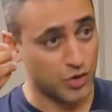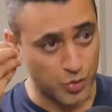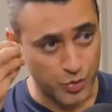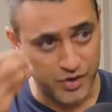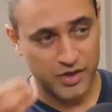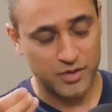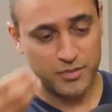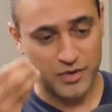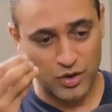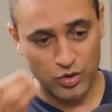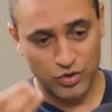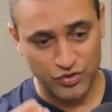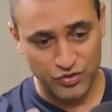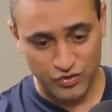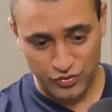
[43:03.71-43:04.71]
You're doing it
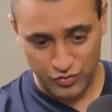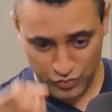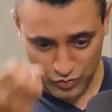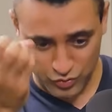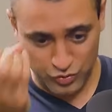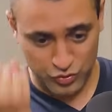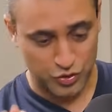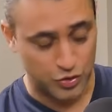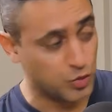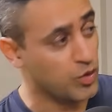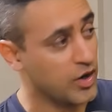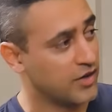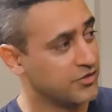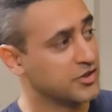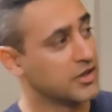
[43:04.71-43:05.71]
because
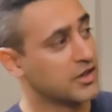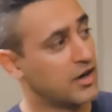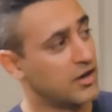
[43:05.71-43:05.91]
you love the